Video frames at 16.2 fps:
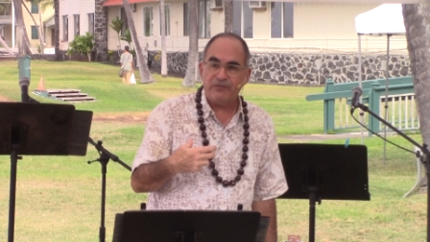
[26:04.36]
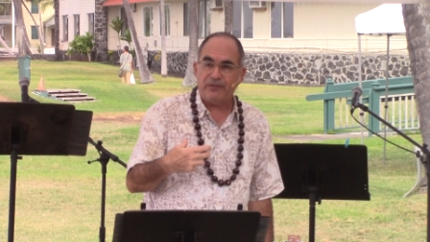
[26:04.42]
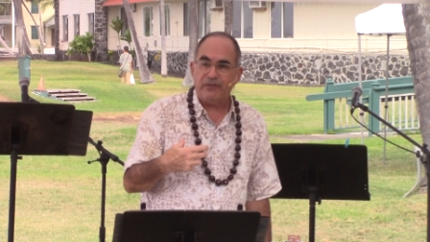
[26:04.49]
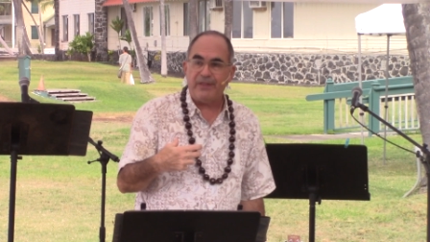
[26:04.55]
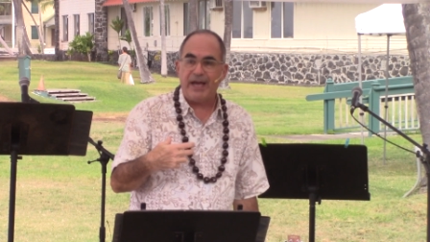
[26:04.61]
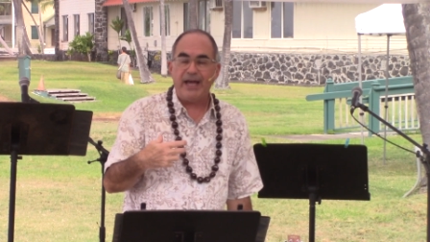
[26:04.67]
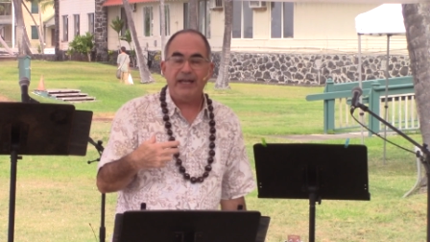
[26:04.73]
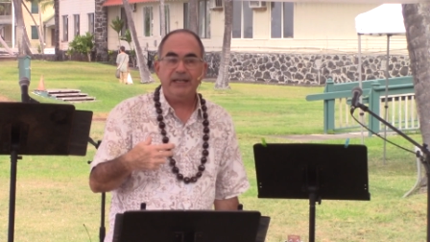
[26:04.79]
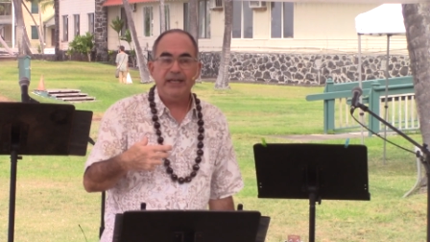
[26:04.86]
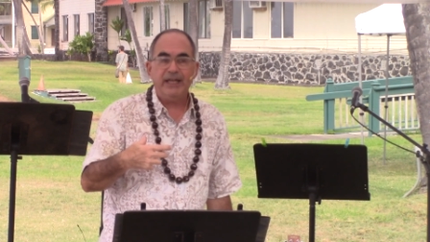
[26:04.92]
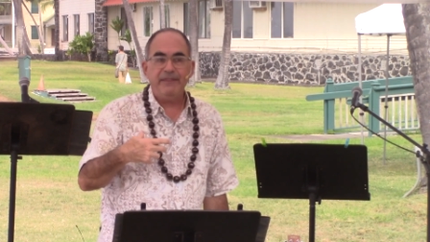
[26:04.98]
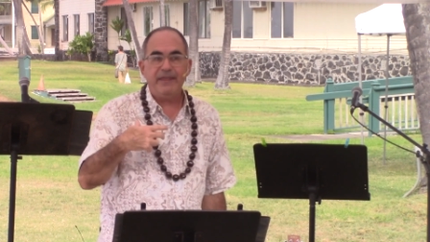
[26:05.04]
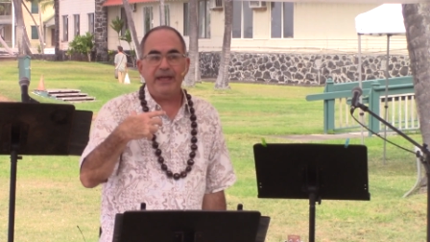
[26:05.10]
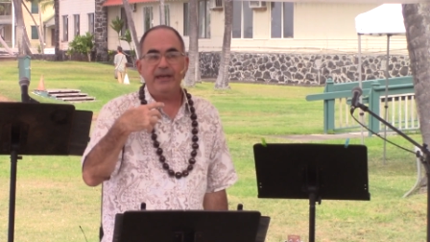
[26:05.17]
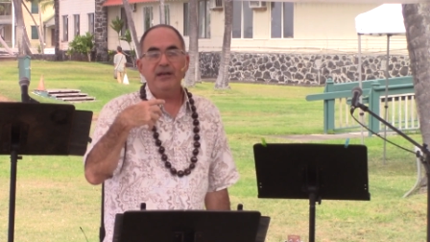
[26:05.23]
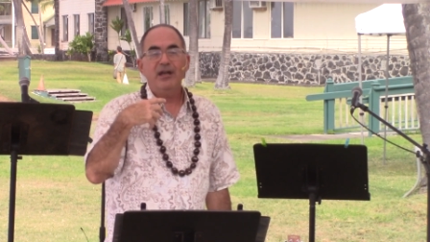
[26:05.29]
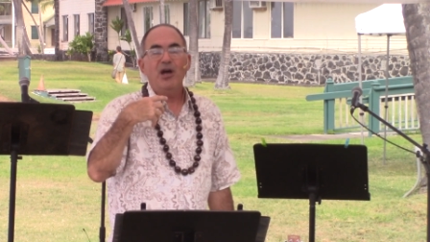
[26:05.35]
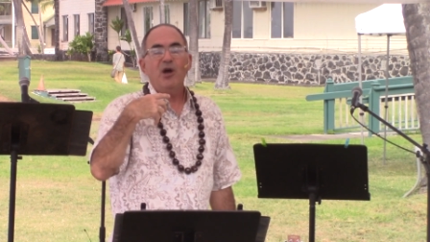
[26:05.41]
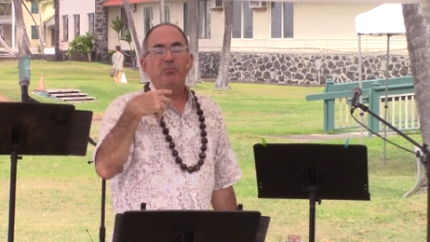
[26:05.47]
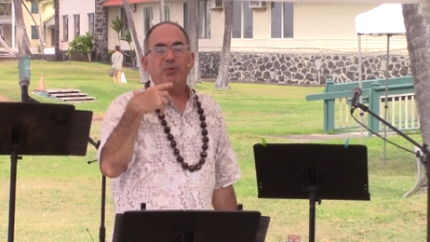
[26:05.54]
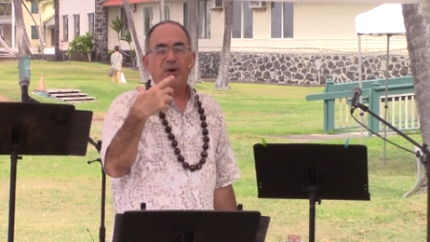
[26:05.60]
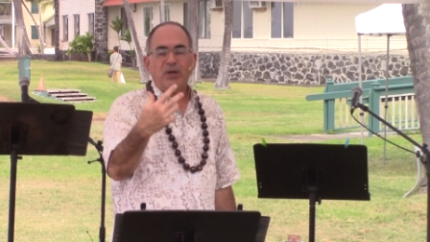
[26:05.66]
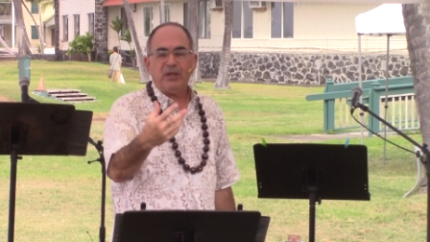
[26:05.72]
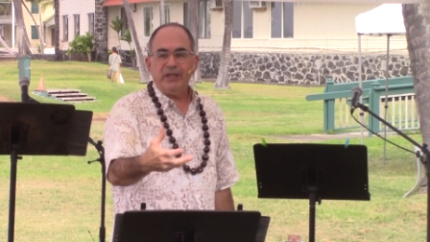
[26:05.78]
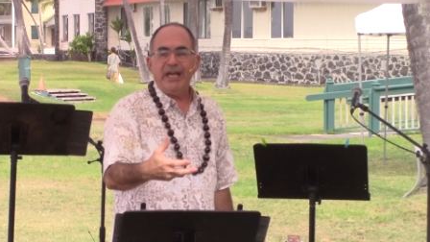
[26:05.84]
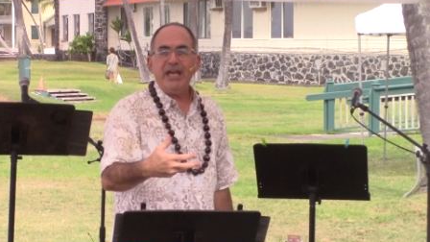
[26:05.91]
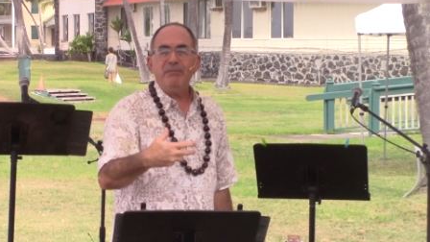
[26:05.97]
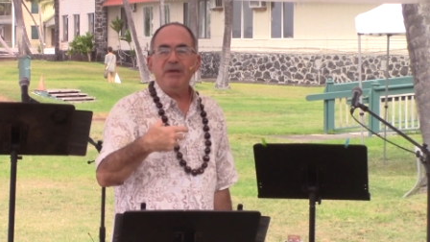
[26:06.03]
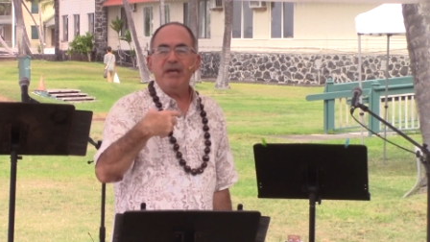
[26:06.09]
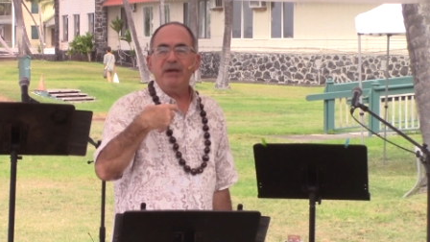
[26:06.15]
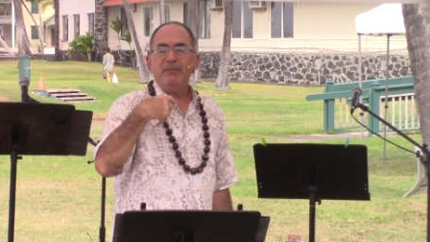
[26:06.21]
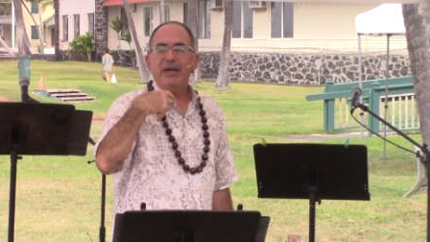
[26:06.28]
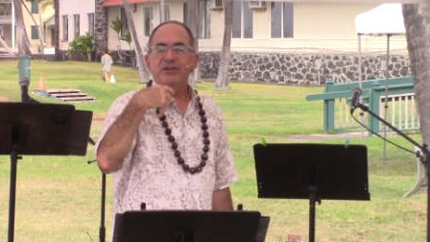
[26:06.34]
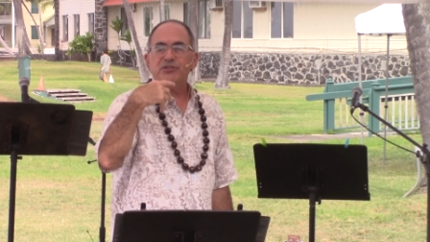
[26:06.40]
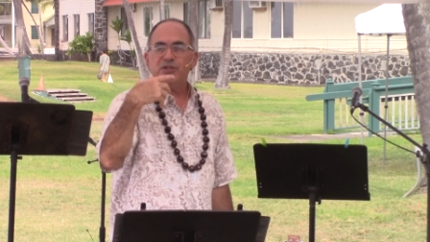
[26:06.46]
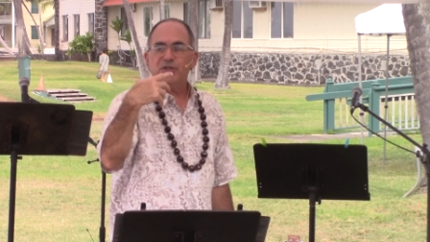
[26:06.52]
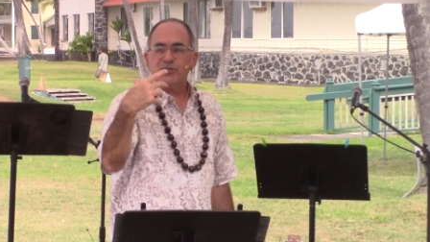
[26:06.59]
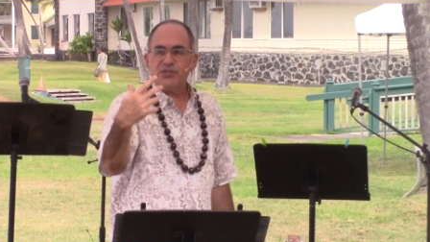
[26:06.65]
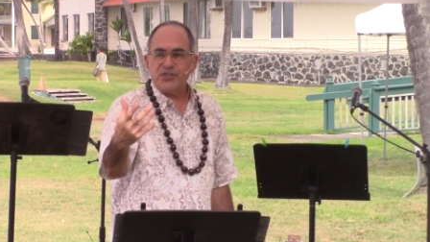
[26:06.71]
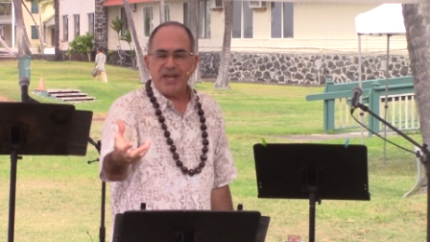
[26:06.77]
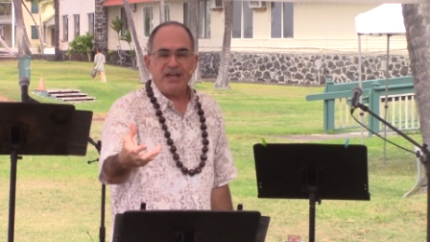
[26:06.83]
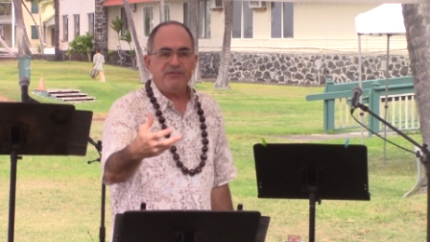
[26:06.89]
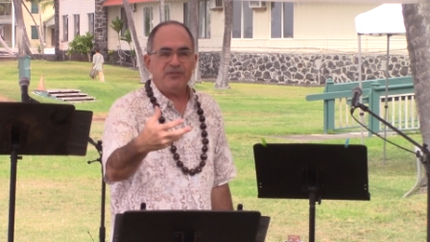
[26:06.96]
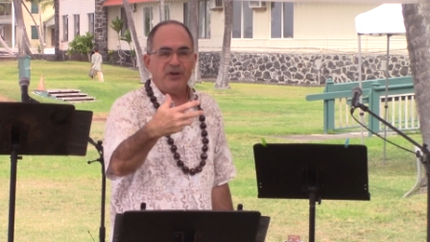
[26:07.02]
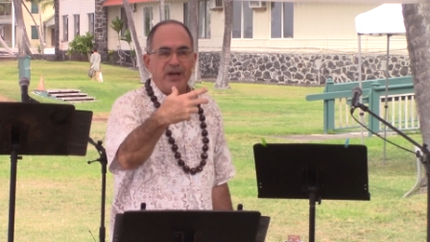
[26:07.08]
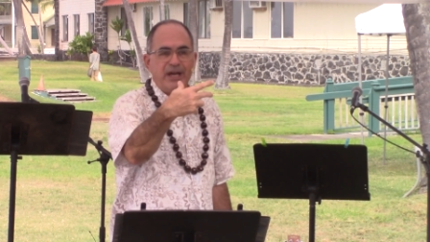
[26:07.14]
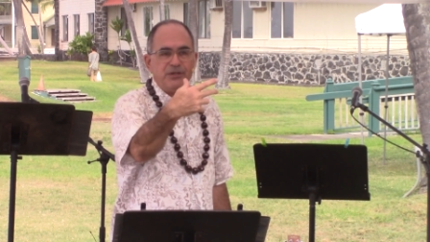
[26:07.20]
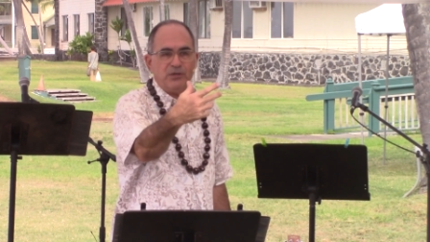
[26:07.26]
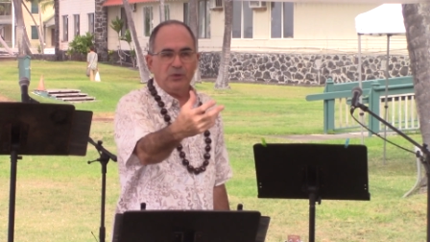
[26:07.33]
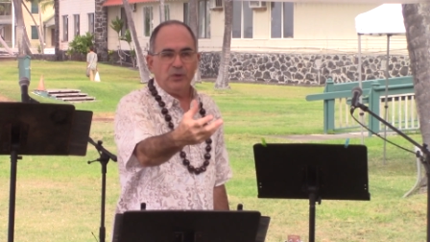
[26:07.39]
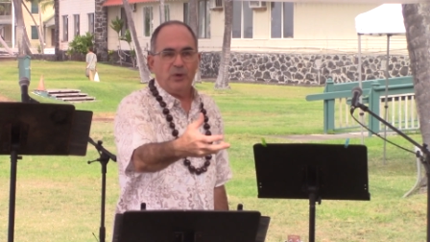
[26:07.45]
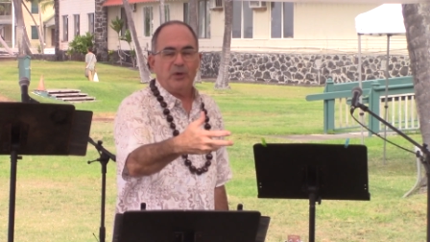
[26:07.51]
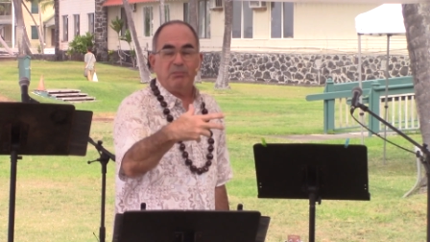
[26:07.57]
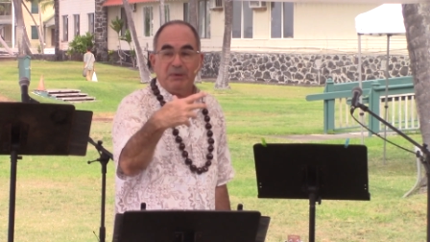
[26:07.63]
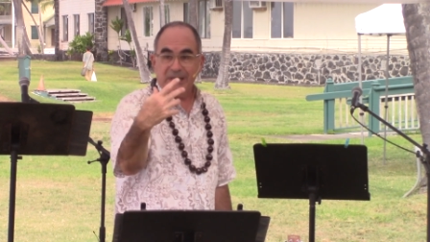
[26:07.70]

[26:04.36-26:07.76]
you for that, and then proclaim him as your Savior and your Lord,